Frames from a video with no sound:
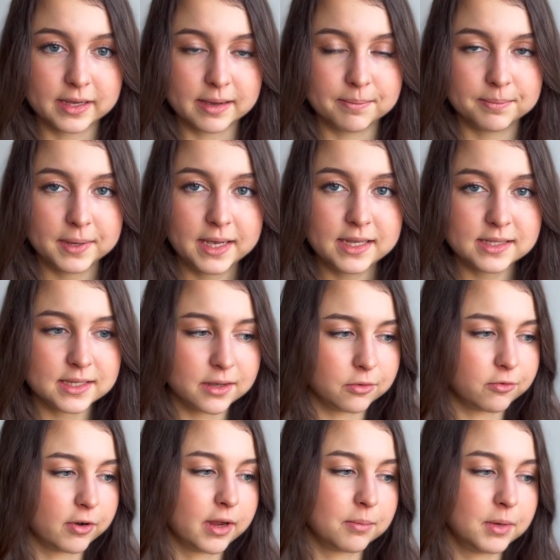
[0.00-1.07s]
campaigns, I
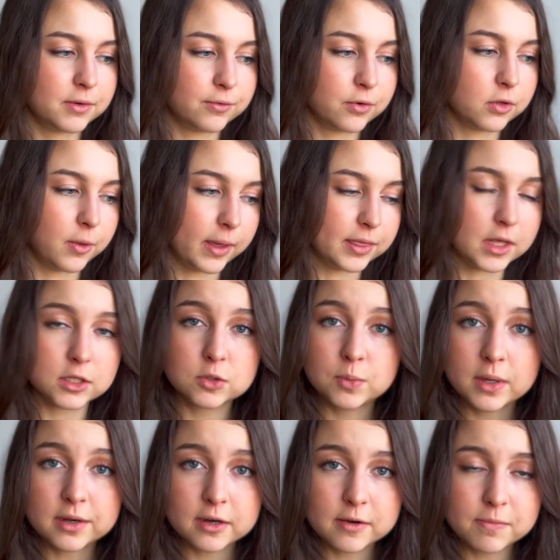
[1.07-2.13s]
would recommend following the
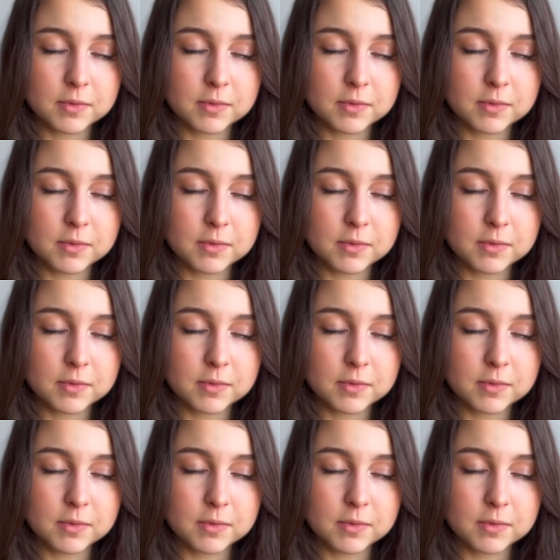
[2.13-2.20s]
Twitter.